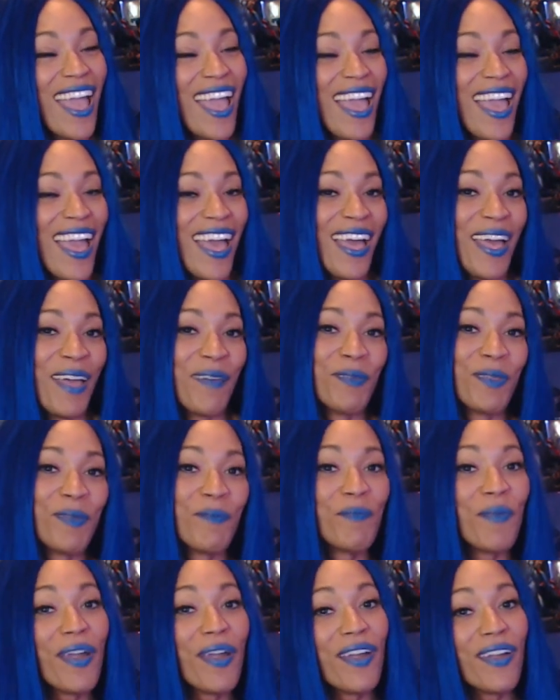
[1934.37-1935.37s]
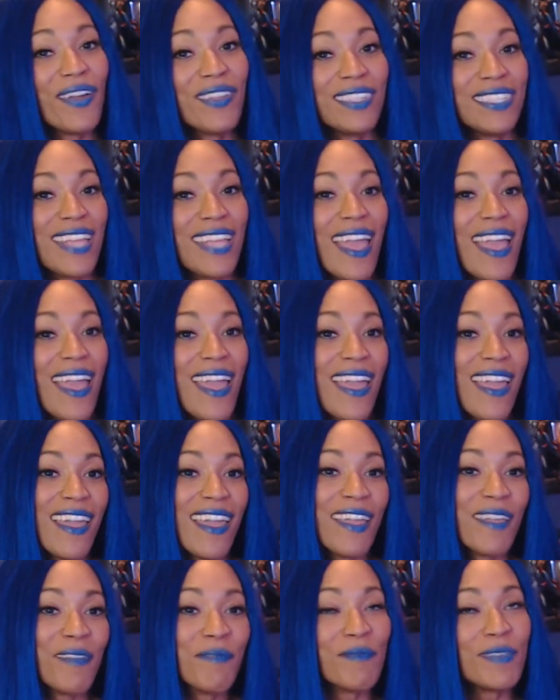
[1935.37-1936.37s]
Happy
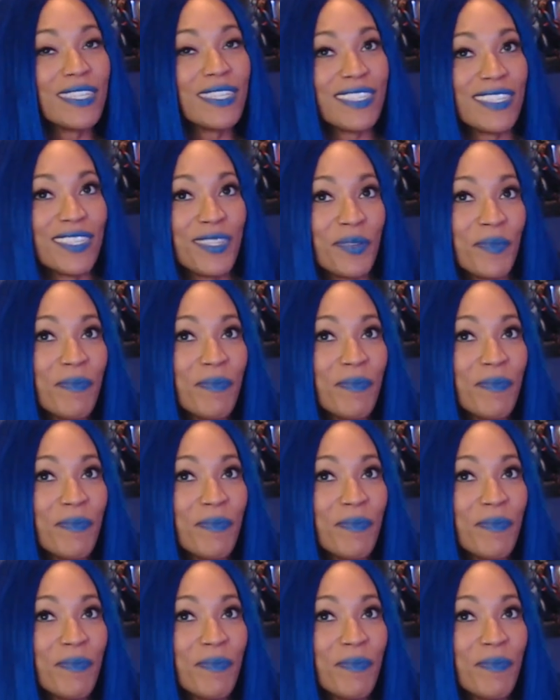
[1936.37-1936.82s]
birthday, Mr.